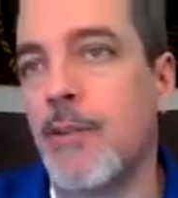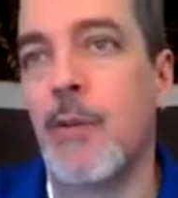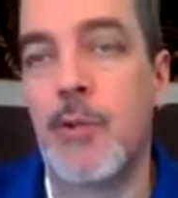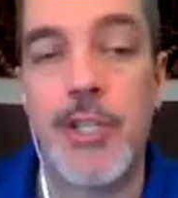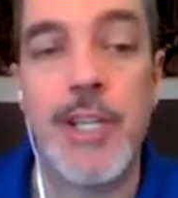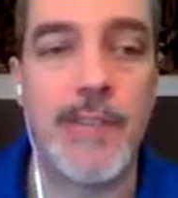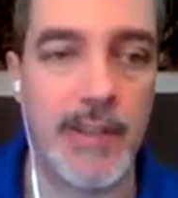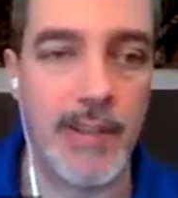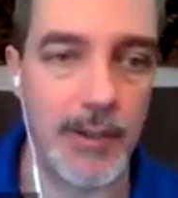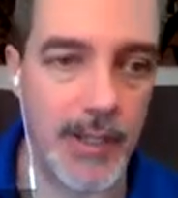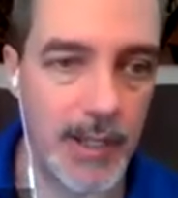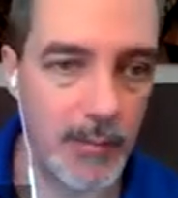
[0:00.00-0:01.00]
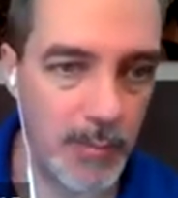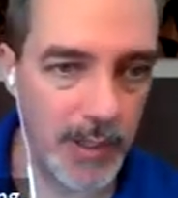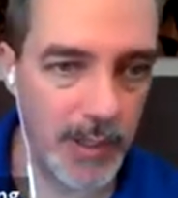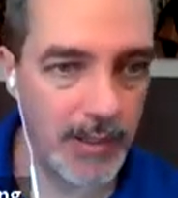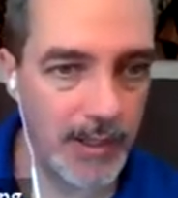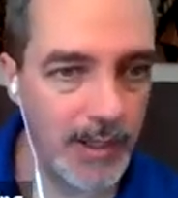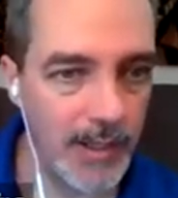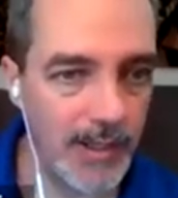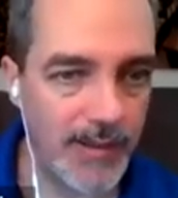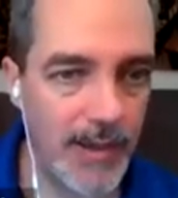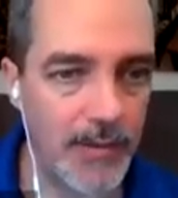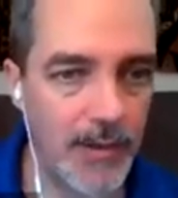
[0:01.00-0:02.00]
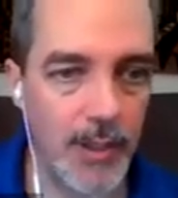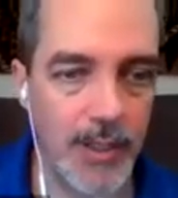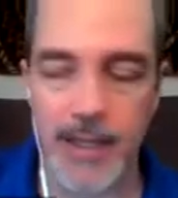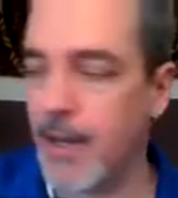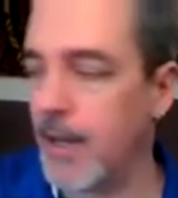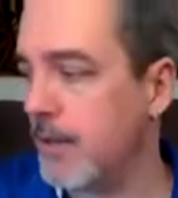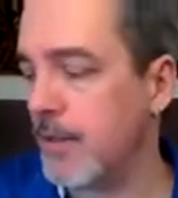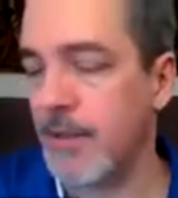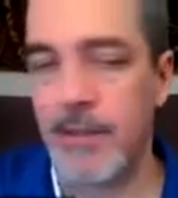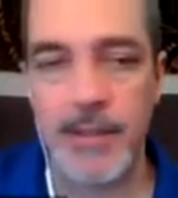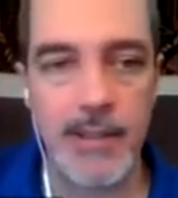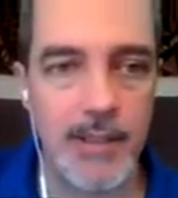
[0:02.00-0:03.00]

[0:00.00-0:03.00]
There's no sheets in here yet, but let's have a look at